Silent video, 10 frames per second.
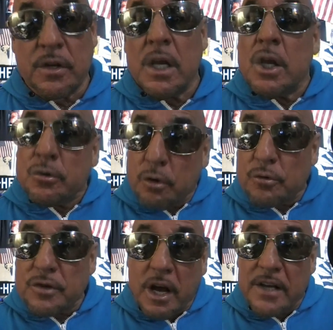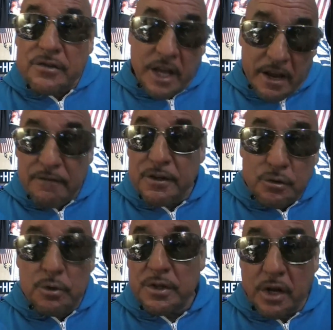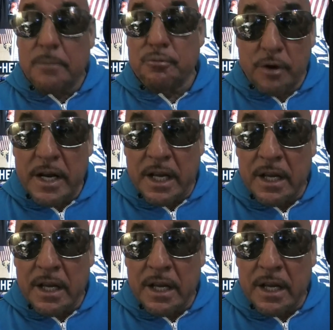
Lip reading: those guys, heavy duty type training,